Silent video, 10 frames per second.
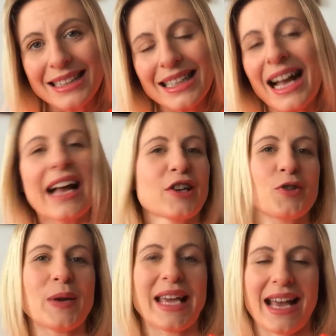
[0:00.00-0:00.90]

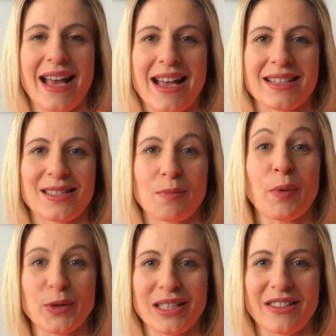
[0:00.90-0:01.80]
actually has
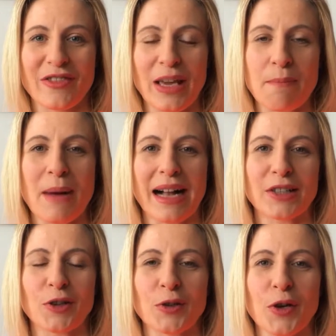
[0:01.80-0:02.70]
positive impact
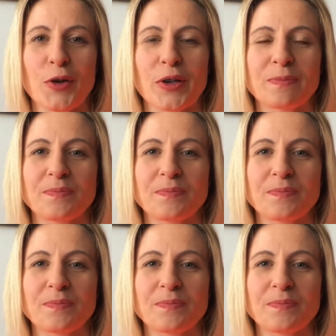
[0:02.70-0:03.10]
on your